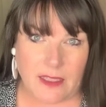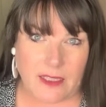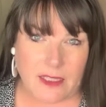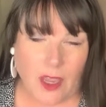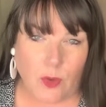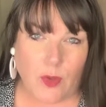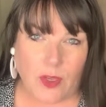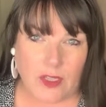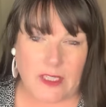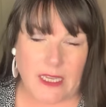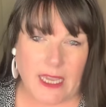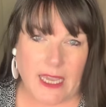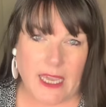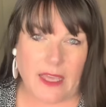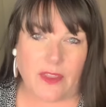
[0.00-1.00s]
So good to
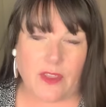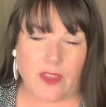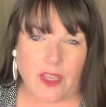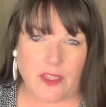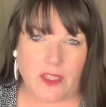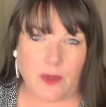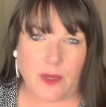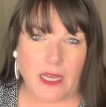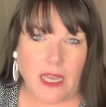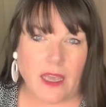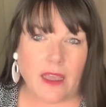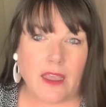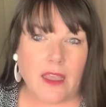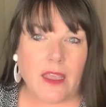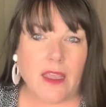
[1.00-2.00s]
hear that they're doing a